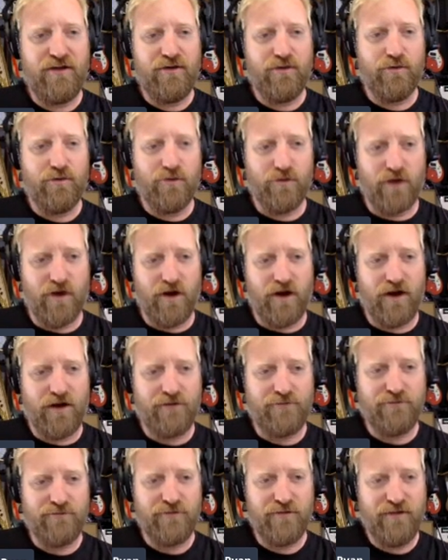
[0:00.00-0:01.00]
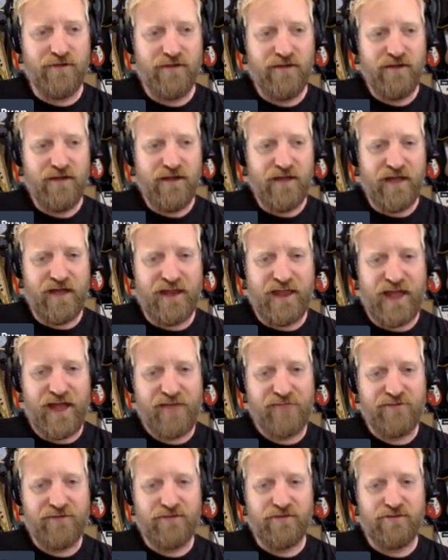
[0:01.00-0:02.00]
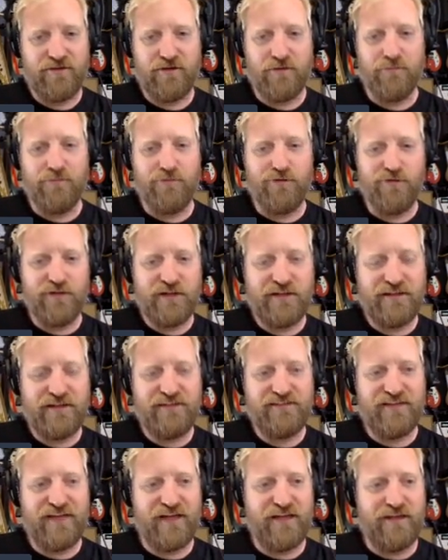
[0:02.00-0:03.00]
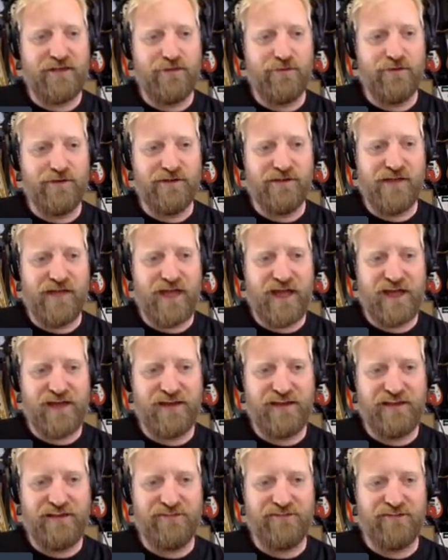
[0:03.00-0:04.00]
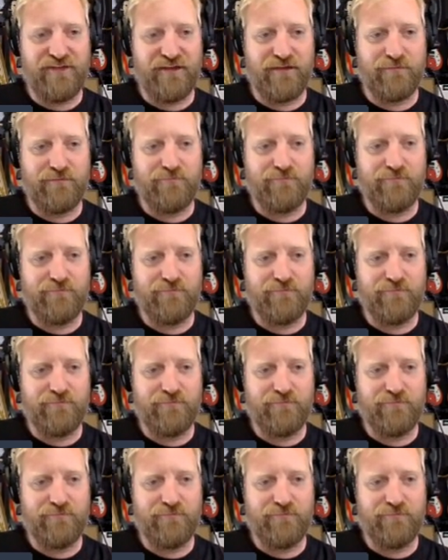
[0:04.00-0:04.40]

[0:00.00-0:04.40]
or off, and have it completely take you into 80s, like,